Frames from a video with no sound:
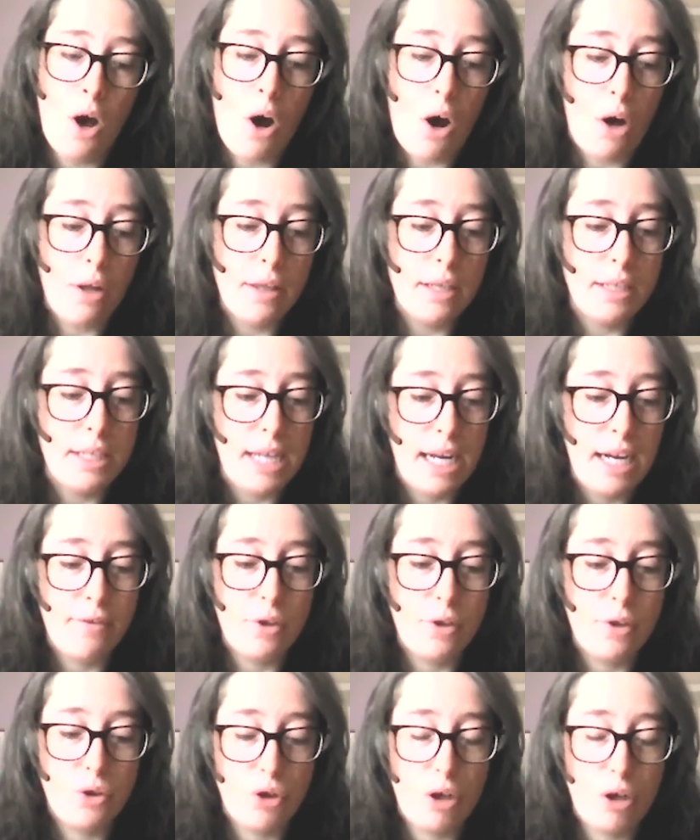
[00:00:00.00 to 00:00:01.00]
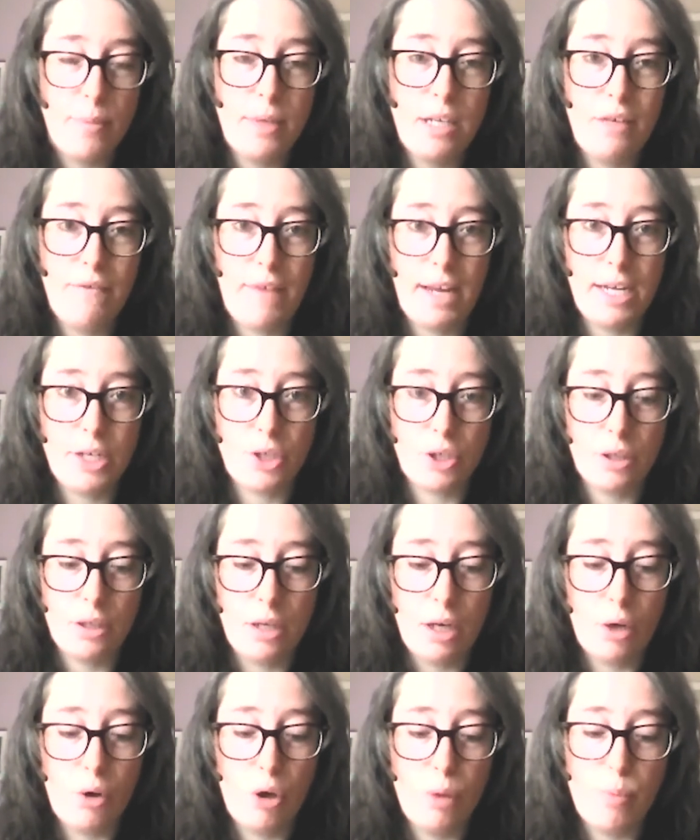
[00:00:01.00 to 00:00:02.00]
On the day of the German invasion,
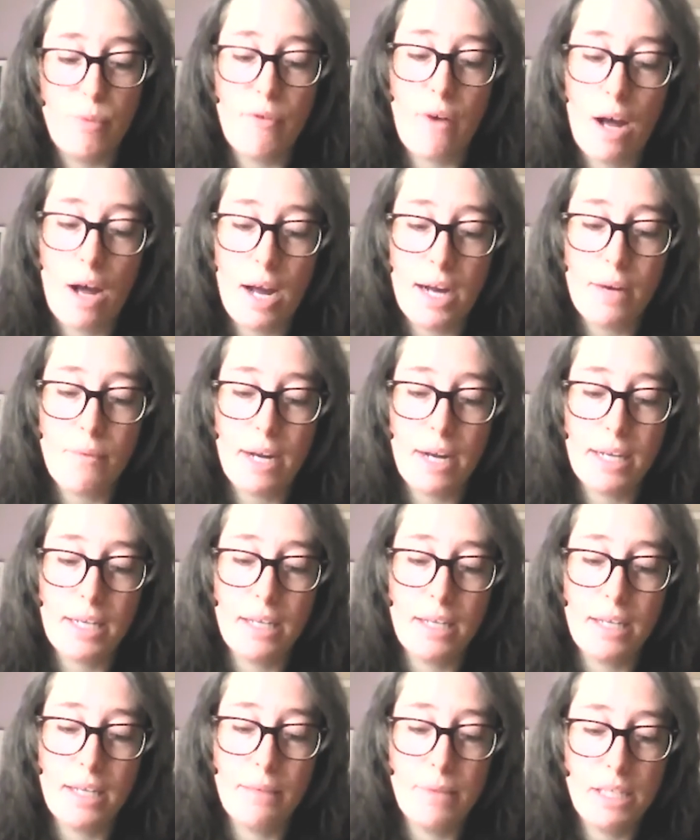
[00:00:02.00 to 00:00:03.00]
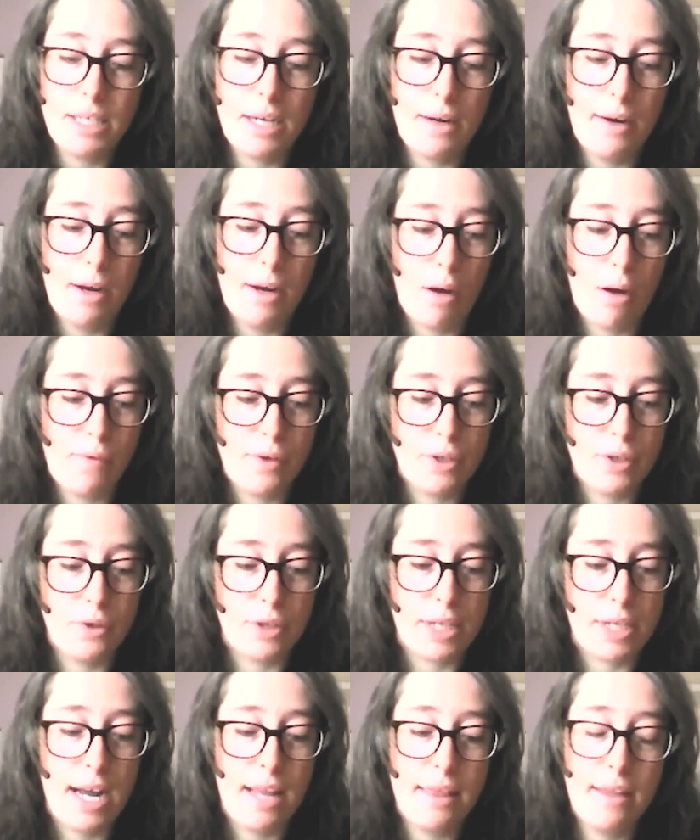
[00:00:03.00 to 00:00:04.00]
a group of high ranking military
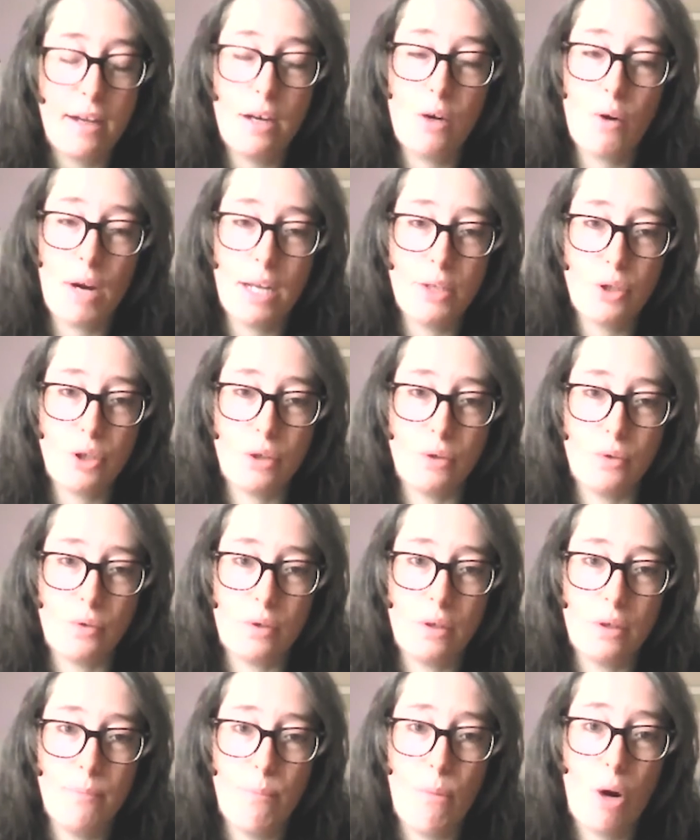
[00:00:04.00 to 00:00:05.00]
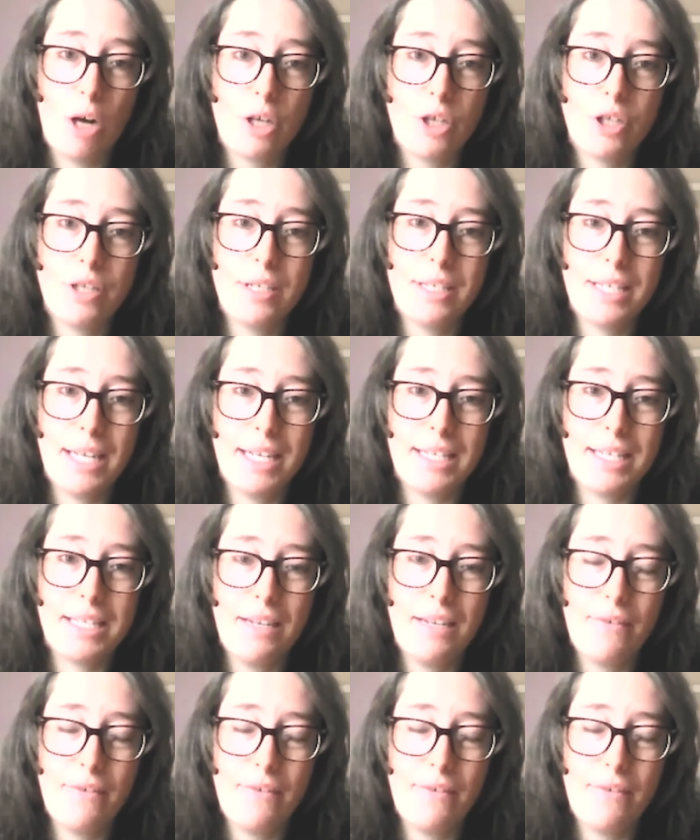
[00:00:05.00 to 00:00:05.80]
officers and their grandchildren marched to St.